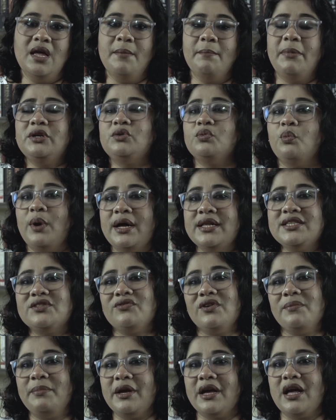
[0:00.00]
But once
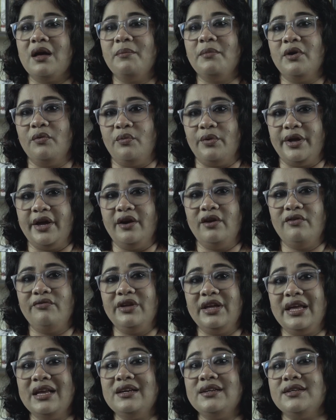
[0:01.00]
we become aware, we
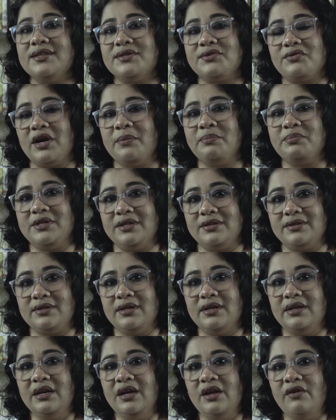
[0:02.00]
can disrupt it.
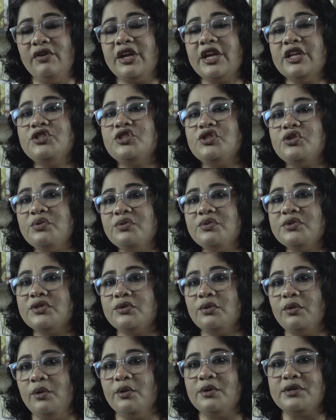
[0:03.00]
We can choose
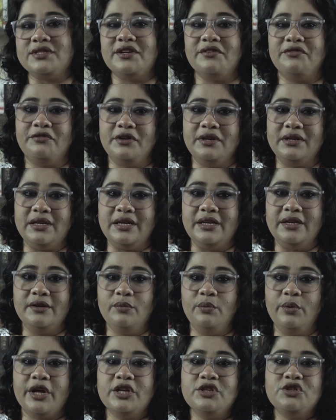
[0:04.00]
to look differently.
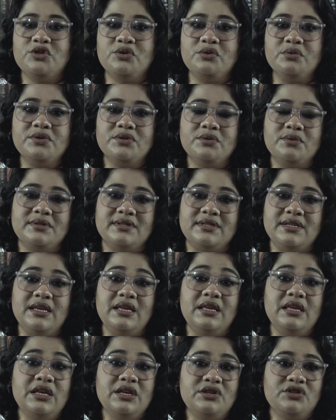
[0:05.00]
We can choose to
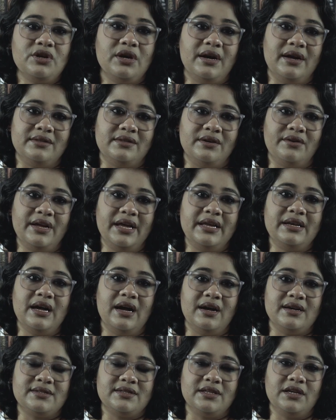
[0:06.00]
see each other and
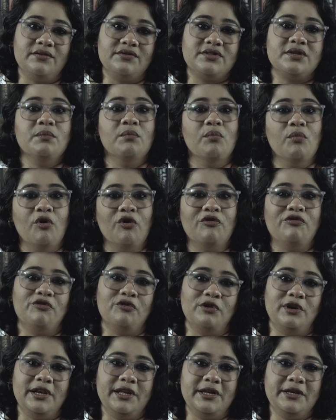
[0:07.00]
ourselves more
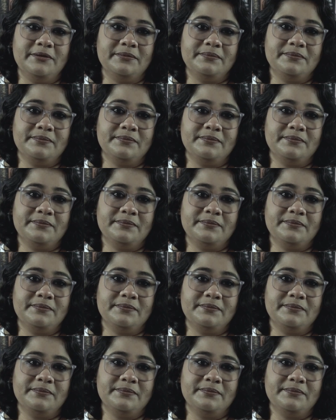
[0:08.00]
fully.